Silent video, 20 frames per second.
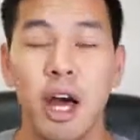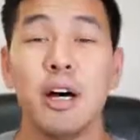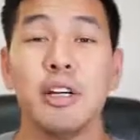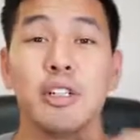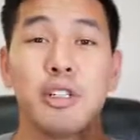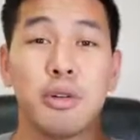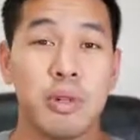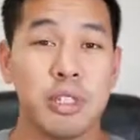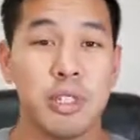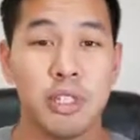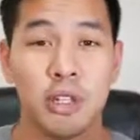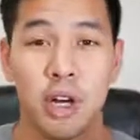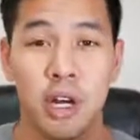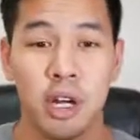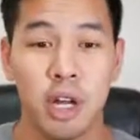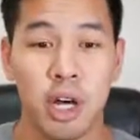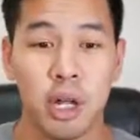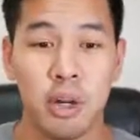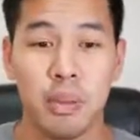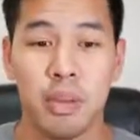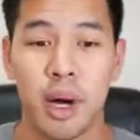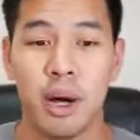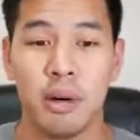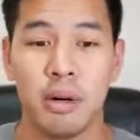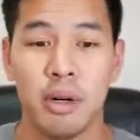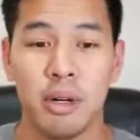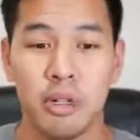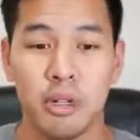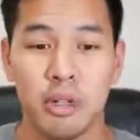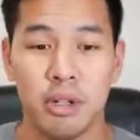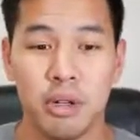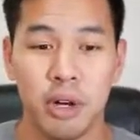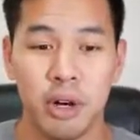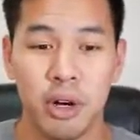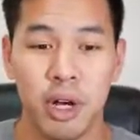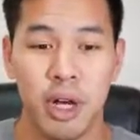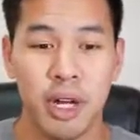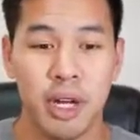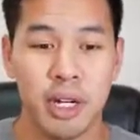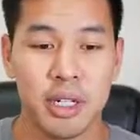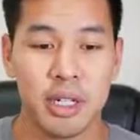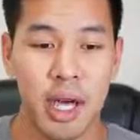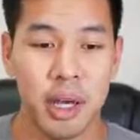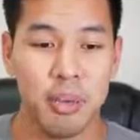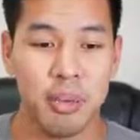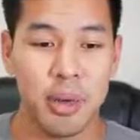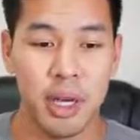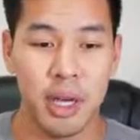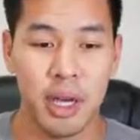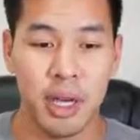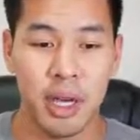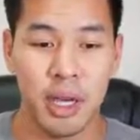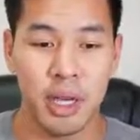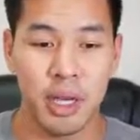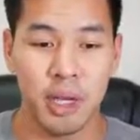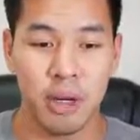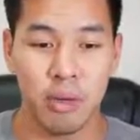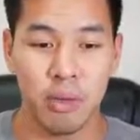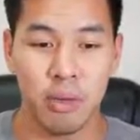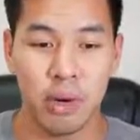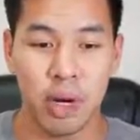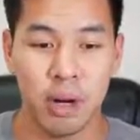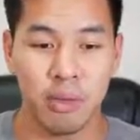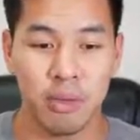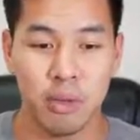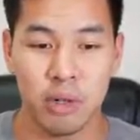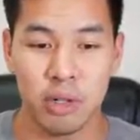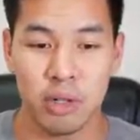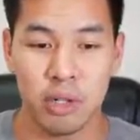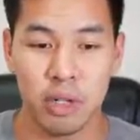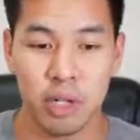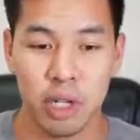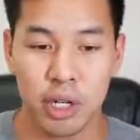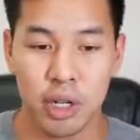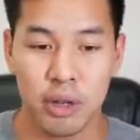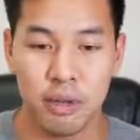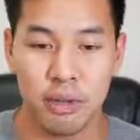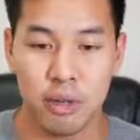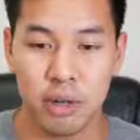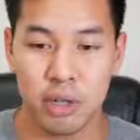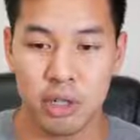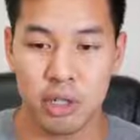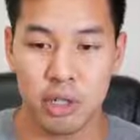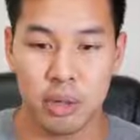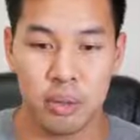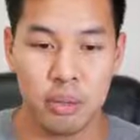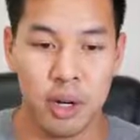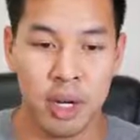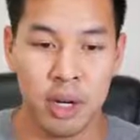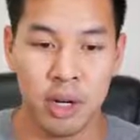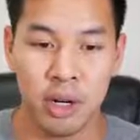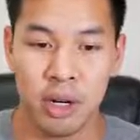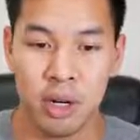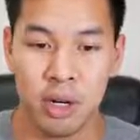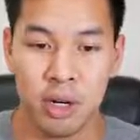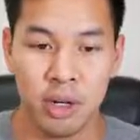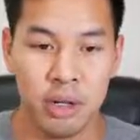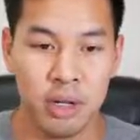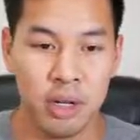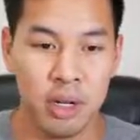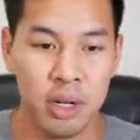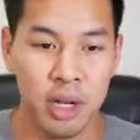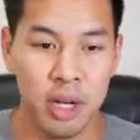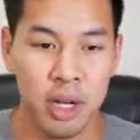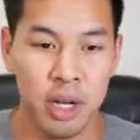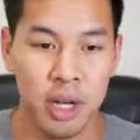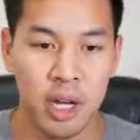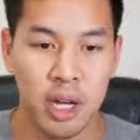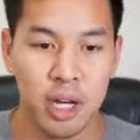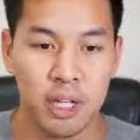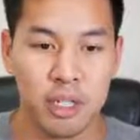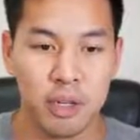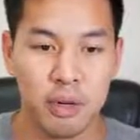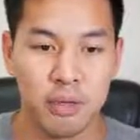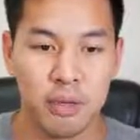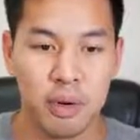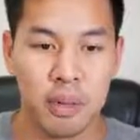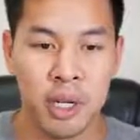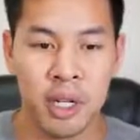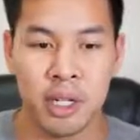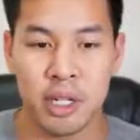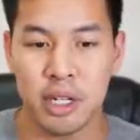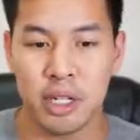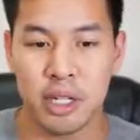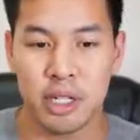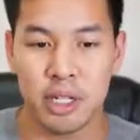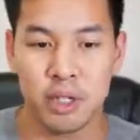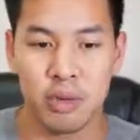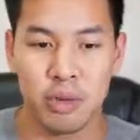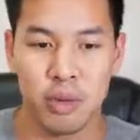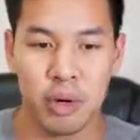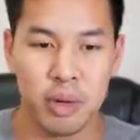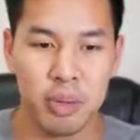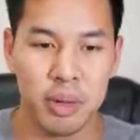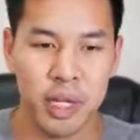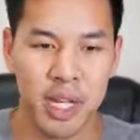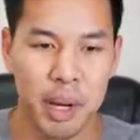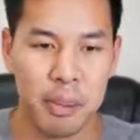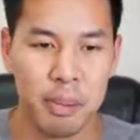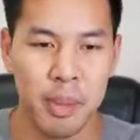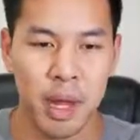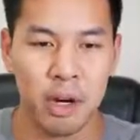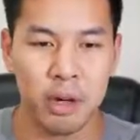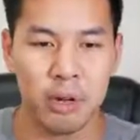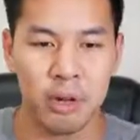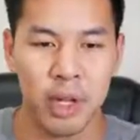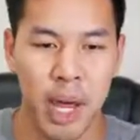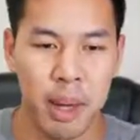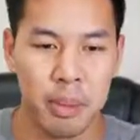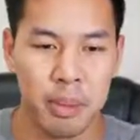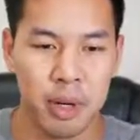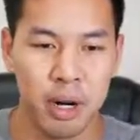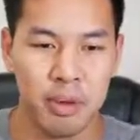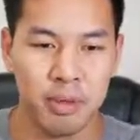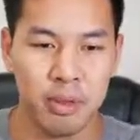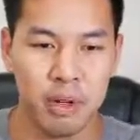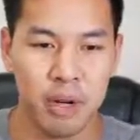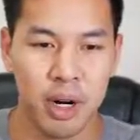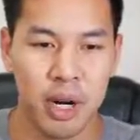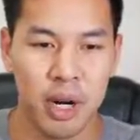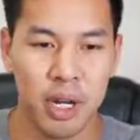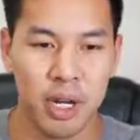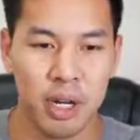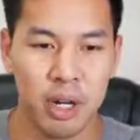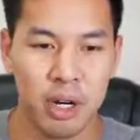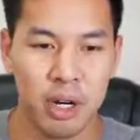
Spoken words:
So once you're on Alibaba, you'll go ahead and type in whatever you're looking for. So metal. So for me, this word would be like metal lamp cover, right?